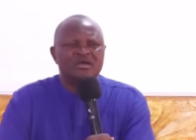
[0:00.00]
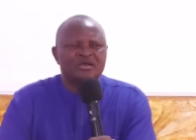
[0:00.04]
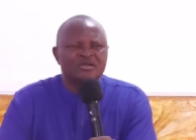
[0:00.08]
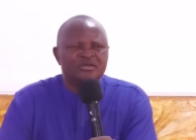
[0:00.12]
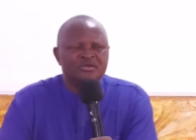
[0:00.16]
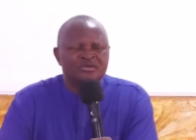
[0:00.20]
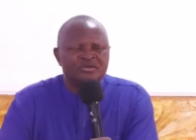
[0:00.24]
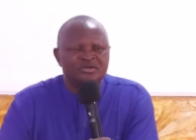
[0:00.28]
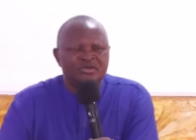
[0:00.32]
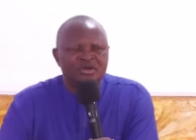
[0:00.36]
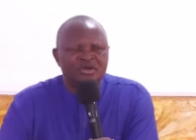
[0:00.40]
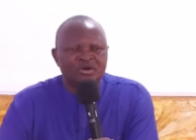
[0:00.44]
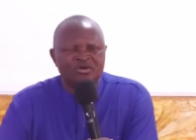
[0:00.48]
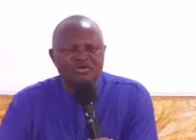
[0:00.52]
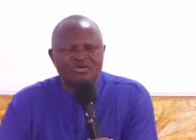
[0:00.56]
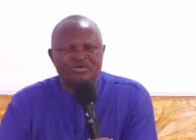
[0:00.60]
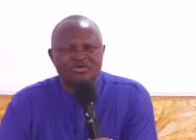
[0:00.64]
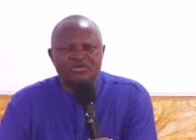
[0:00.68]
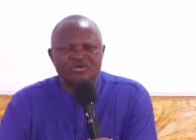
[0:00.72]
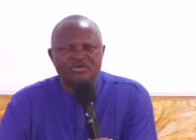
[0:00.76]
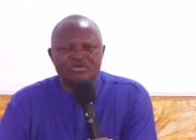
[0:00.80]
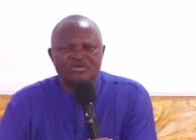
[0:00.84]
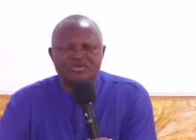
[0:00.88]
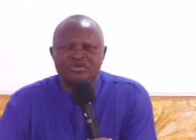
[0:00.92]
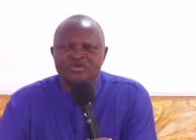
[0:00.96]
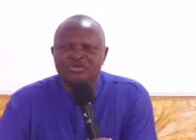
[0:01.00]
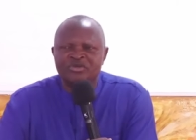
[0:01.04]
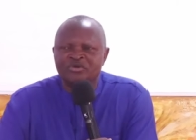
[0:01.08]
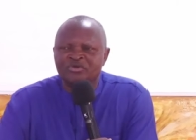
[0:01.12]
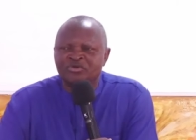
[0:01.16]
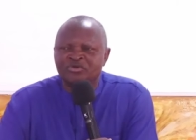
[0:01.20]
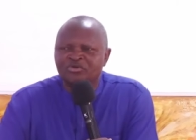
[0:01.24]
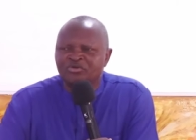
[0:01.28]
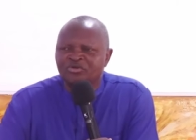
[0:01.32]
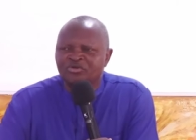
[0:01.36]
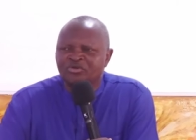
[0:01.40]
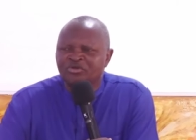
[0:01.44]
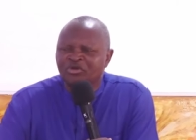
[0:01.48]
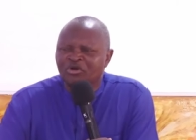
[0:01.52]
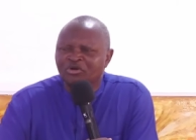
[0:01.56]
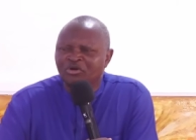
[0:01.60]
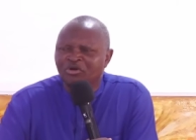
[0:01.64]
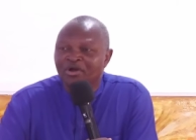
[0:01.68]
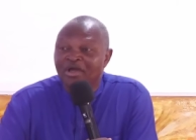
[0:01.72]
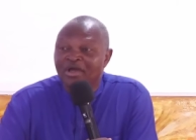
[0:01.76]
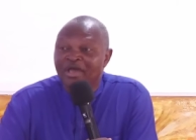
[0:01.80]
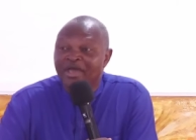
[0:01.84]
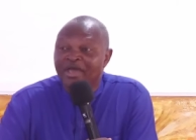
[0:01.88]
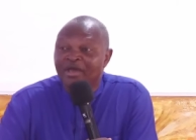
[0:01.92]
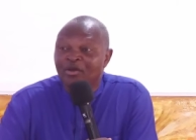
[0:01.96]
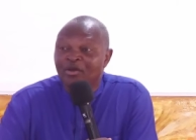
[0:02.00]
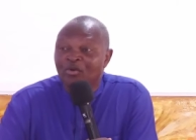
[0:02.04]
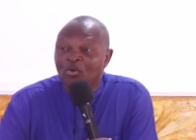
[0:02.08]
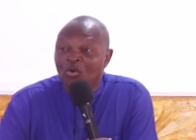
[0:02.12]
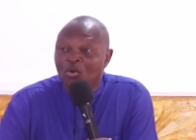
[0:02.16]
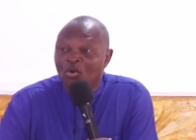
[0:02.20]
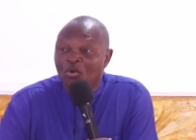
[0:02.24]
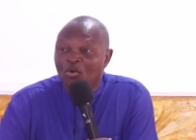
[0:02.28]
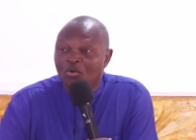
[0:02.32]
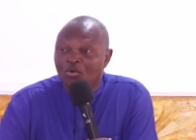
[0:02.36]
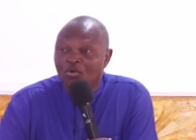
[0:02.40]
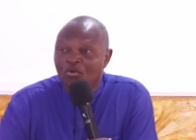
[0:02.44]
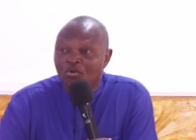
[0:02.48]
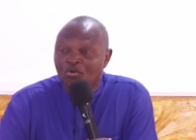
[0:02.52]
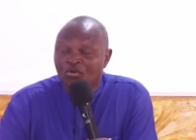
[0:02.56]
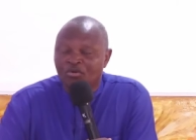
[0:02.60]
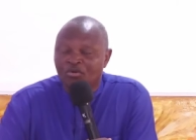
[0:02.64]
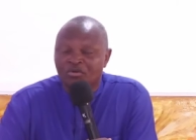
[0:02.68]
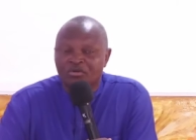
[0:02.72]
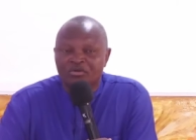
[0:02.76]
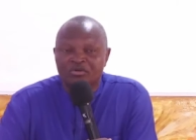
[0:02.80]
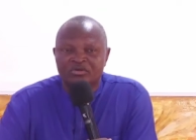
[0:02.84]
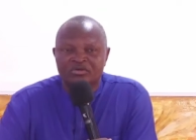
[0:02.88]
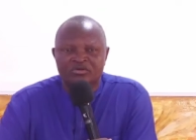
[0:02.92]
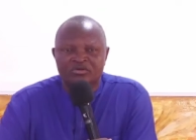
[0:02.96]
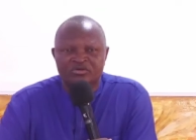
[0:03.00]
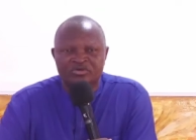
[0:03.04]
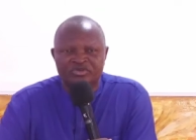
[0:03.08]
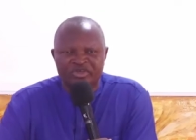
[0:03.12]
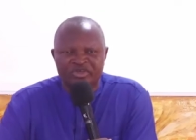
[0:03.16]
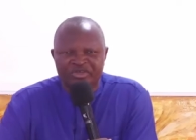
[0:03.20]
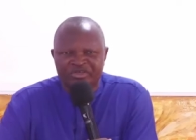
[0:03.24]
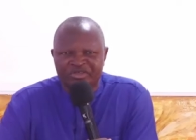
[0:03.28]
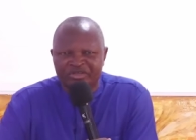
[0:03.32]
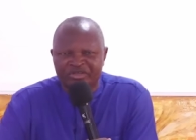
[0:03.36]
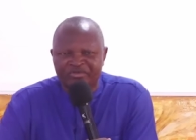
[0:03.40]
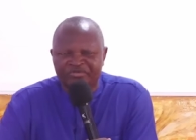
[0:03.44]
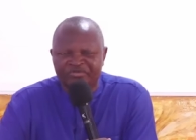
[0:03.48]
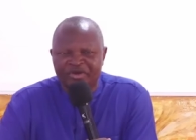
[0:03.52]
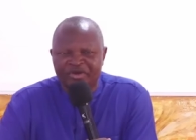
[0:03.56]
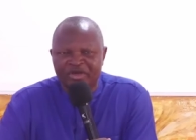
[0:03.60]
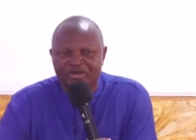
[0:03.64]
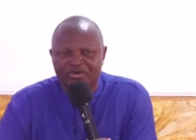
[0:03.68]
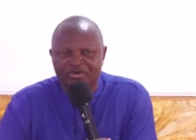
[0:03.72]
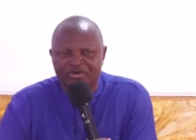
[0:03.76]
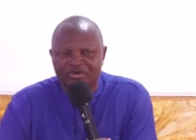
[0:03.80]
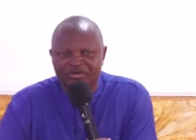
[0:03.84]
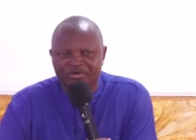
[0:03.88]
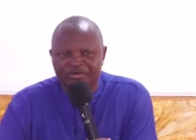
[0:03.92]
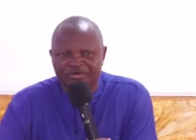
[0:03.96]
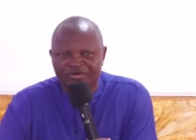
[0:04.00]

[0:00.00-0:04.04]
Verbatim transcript: Don't use your arrow to justify God.